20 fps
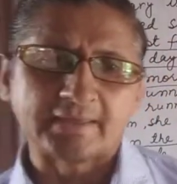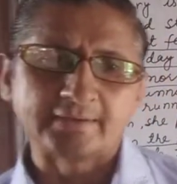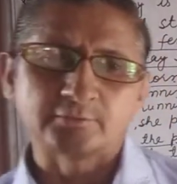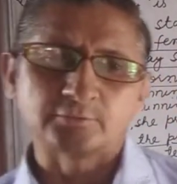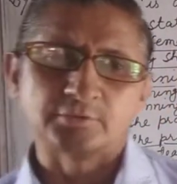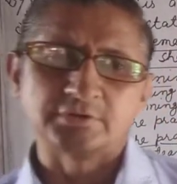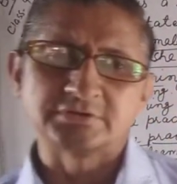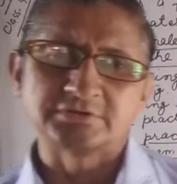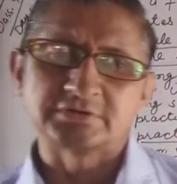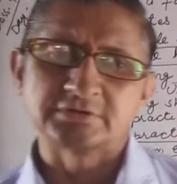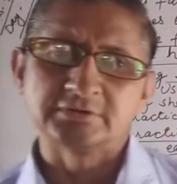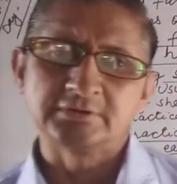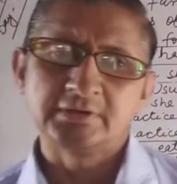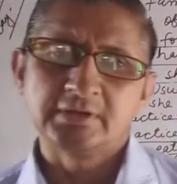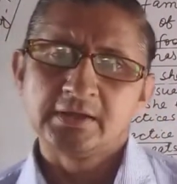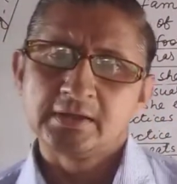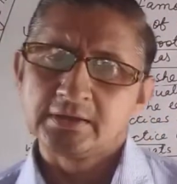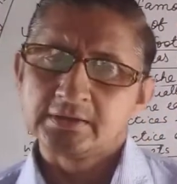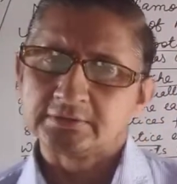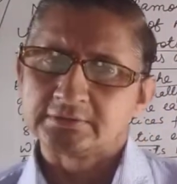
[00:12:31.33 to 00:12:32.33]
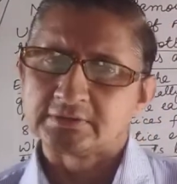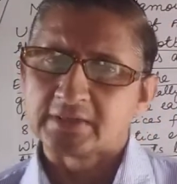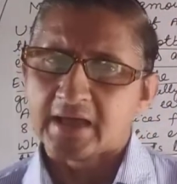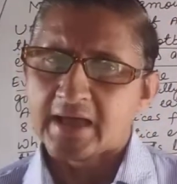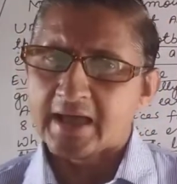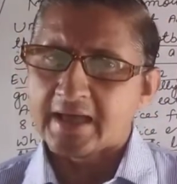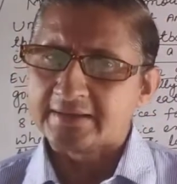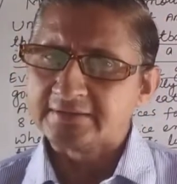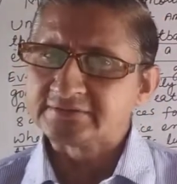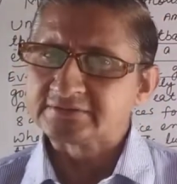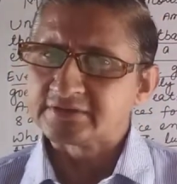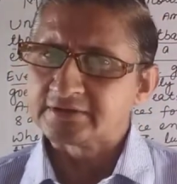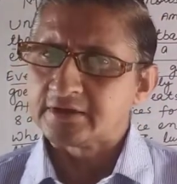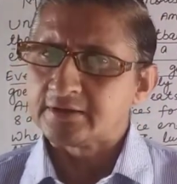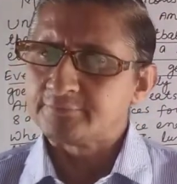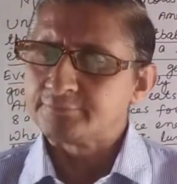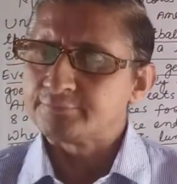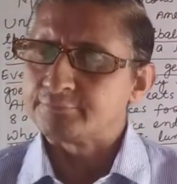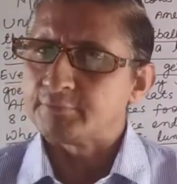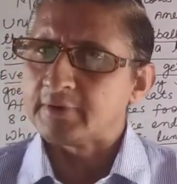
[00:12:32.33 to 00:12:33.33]
The answer of why
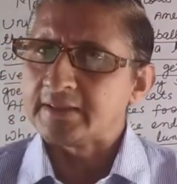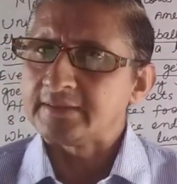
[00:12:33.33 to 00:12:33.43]
question